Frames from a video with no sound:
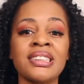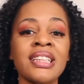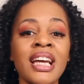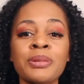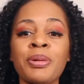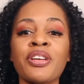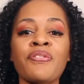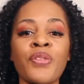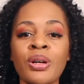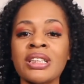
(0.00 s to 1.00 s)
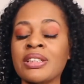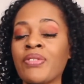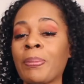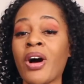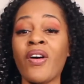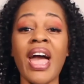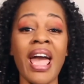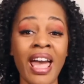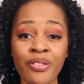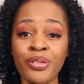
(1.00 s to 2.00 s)
She has been the focus of about
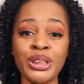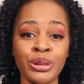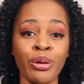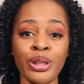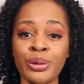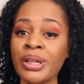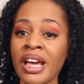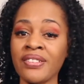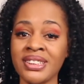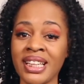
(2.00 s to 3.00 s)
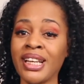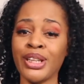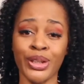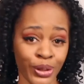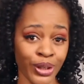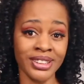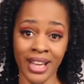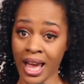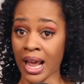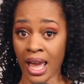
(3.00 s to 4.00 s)
every trailer we have seen, and the girl's
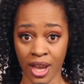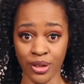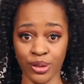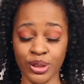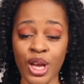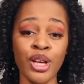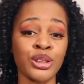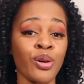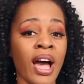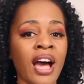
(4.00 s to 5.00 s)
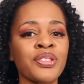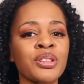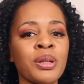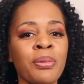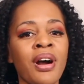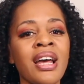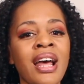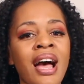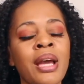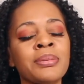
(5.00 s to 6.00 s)
got handles. So after
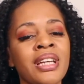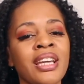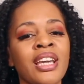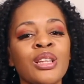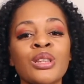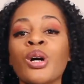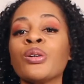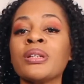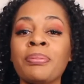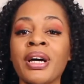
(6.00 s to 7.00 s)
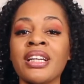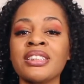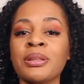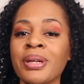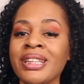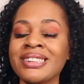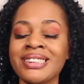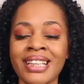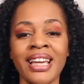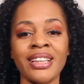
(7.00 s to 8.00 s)
LeBron, I am taking Lola Bunny to be the
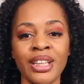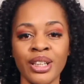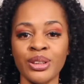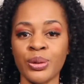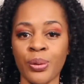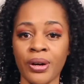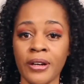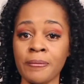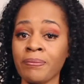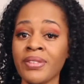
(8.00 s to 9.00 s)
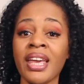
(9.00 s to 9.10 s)
second leading score.